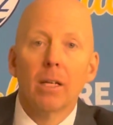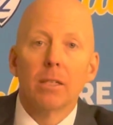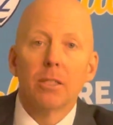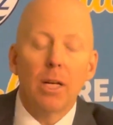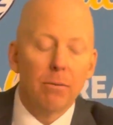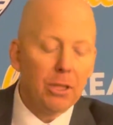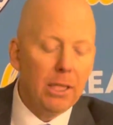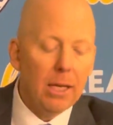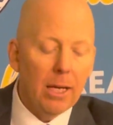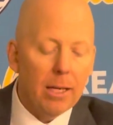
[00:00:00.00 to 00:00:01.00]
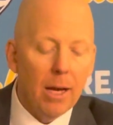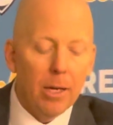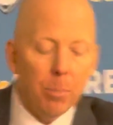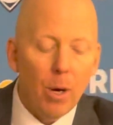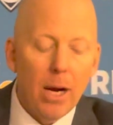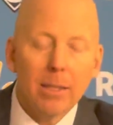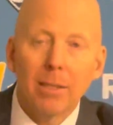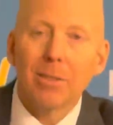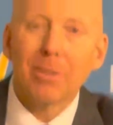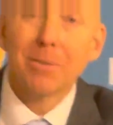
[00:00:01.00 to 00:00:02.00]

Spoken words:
See, I've seen that guy in practice.